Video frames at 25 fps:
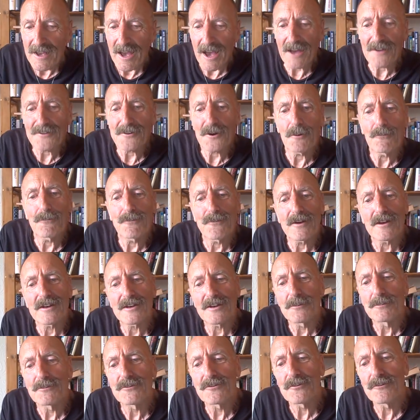Adolf
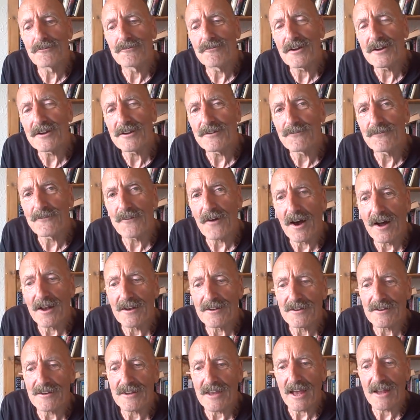Hitler was already
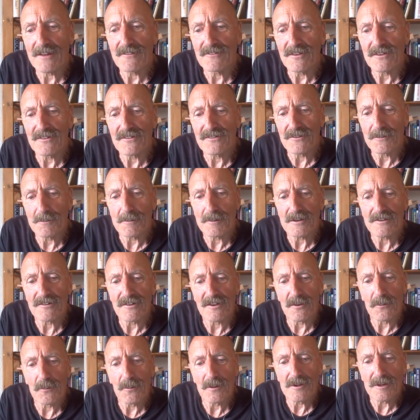violently
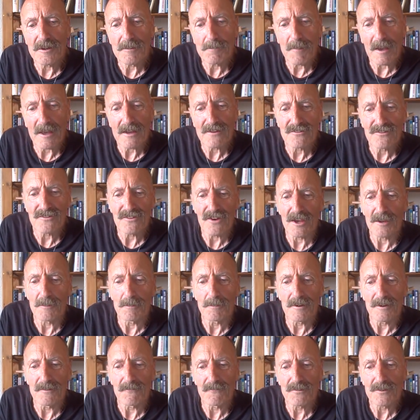anti-Semitic when he met
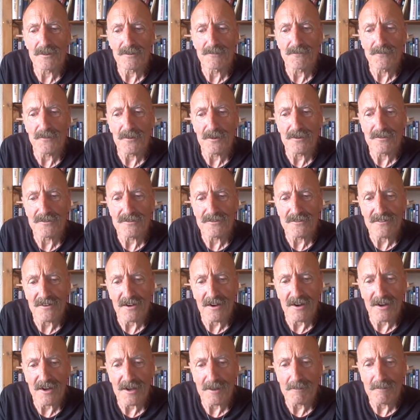Chamberlain for the first
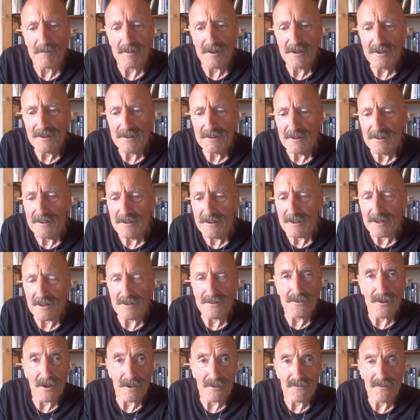time
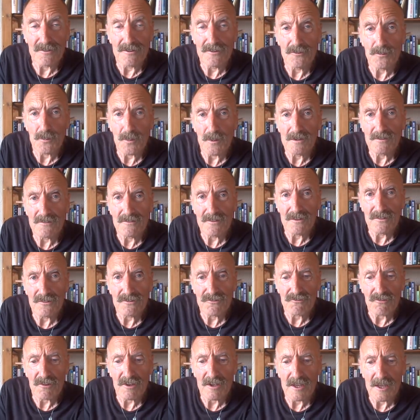in
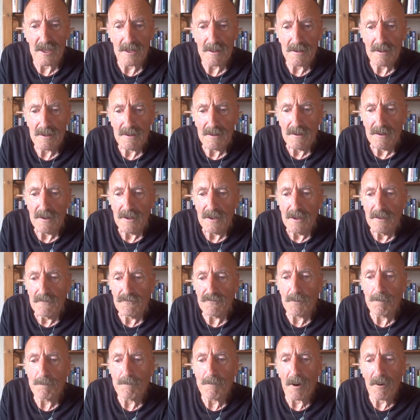1923.
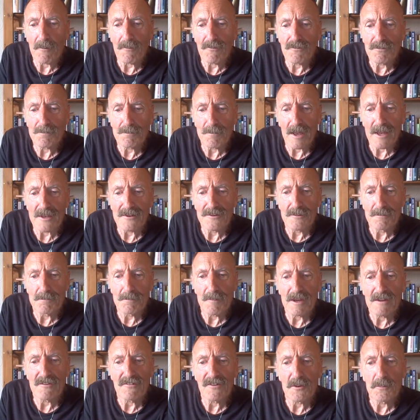For both men, the
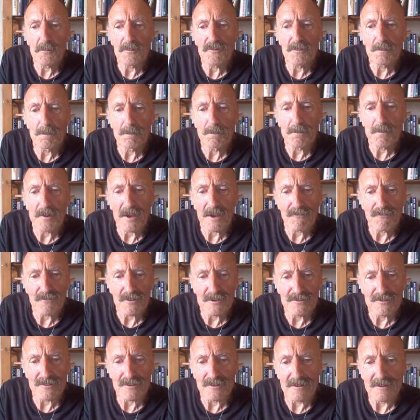meeting was
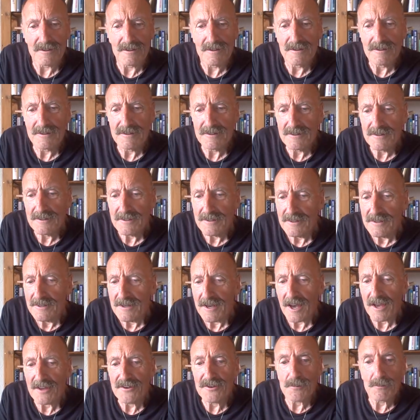pivotal,
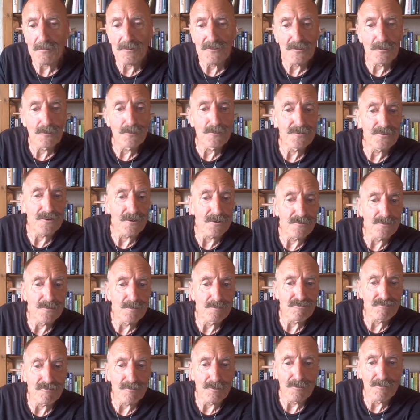and it was also to
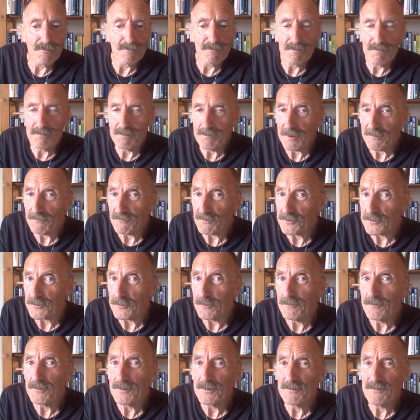prove
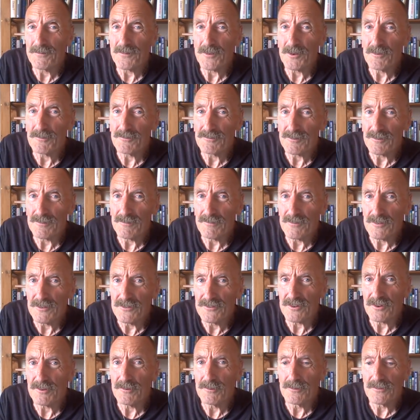pivotal for the future of the
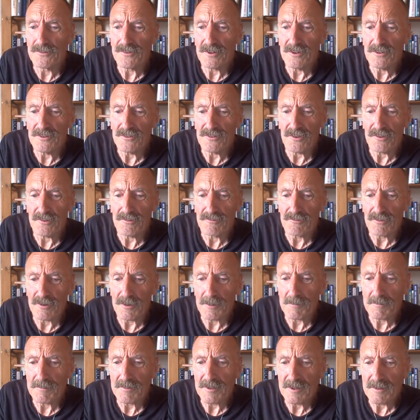Jews in
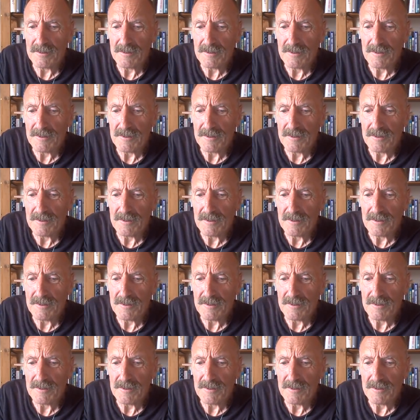Europe.